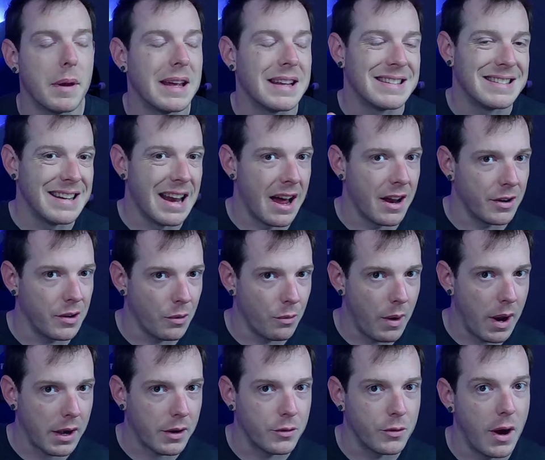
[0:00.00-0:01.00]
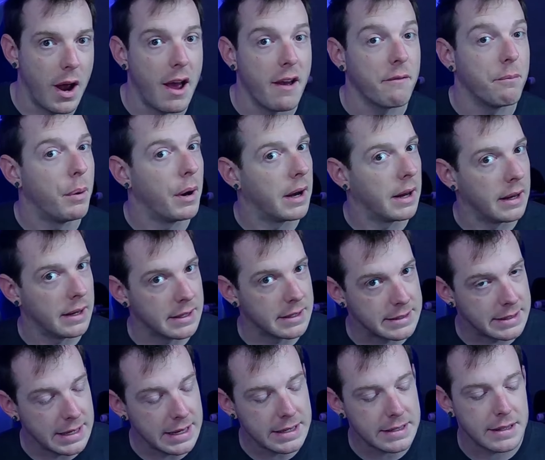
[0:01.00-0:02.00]
It's not direct drive, but it is
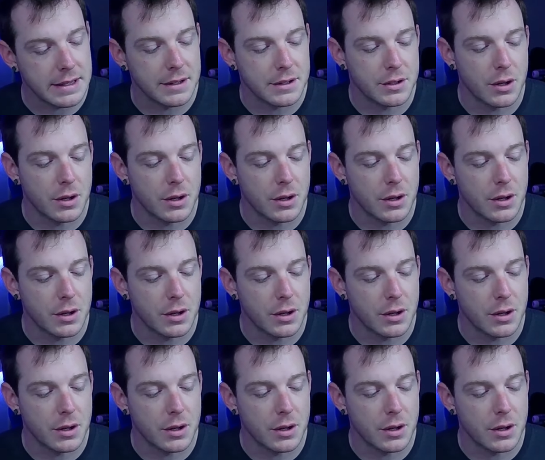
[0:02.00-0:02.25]
decent.